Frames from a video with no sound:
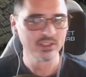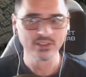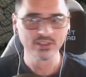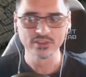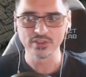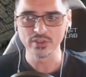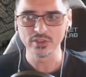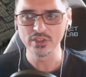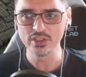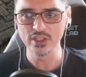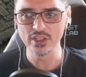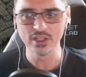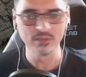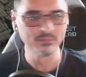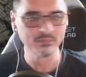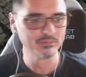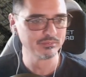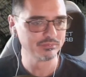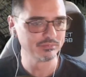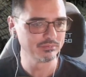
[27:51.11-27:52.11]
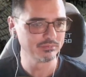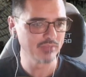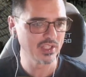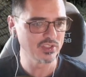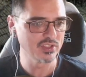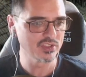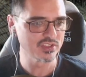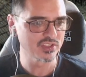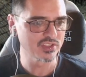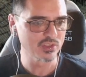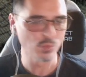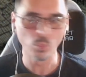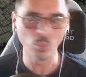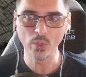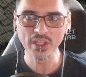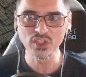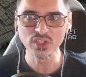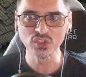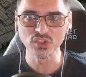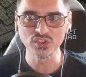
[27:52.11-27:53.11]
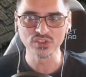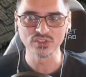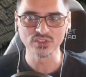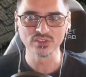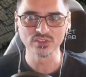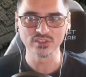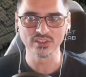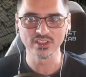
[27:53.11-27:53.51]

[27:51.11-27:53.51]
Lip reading: So he manages to wedge...